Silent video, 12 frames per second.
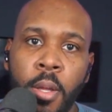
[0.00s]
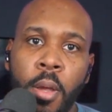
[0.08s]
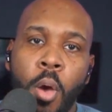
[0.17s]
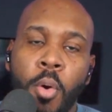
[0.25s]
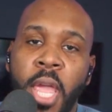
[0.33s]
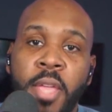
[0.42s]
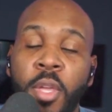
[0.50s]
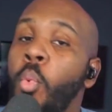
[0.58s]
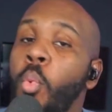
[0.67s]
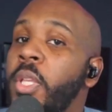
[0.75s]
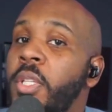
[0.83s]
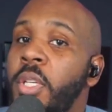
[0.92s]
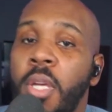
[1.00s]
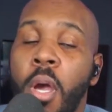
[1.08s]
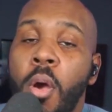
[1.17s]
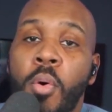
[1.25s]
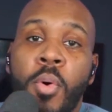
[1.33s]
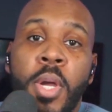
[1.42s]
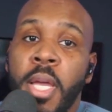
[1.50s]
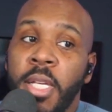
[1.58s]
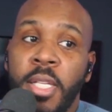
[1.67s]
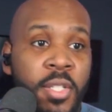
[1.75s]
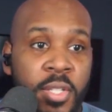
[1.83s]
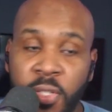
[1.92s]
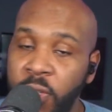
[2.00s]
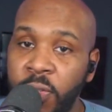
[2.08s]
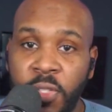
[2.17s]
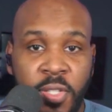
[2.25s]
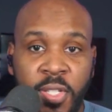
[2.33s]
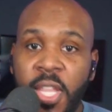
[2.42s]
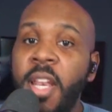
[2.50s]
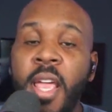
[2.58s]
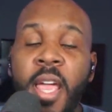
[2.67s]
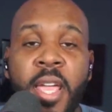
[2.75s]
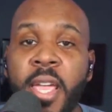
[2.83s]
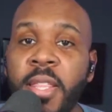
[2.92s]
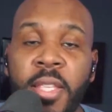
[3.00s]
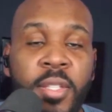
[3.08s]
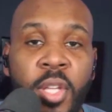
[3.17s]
Okay, they're willing to go sit in,